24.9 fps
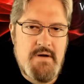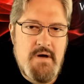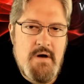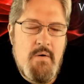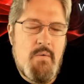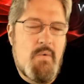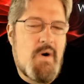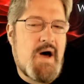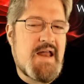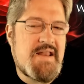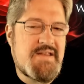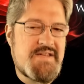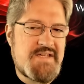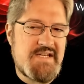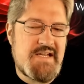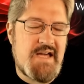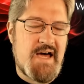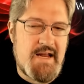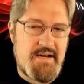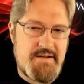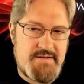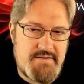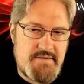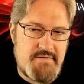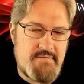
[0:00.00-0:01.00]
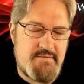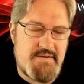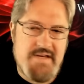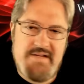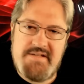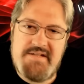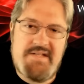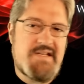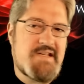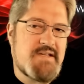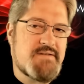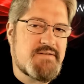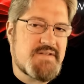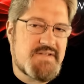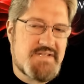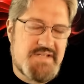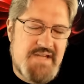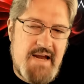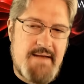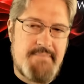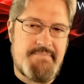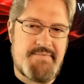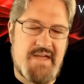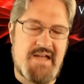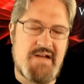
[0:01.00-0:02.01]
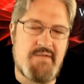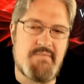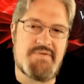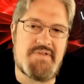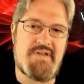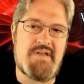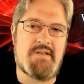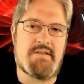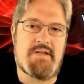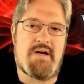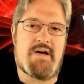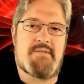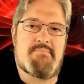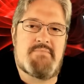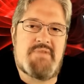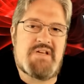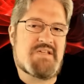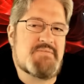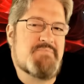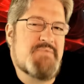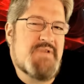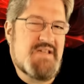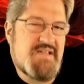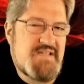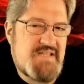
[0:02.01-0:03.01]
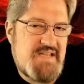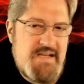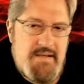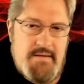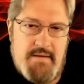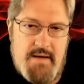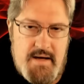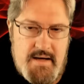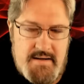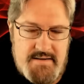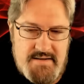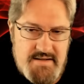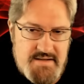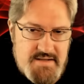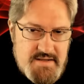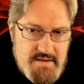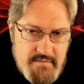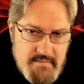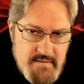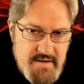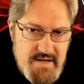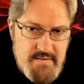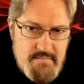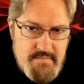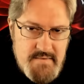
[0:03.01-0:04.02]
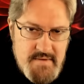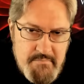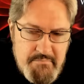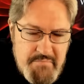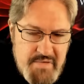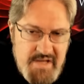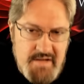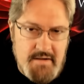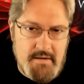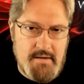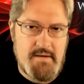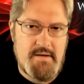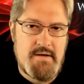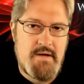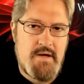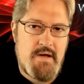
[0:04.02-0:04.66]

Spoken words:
Why does he got to do this? He did the same thing with Elon Musk because Elon disagreed with a bill.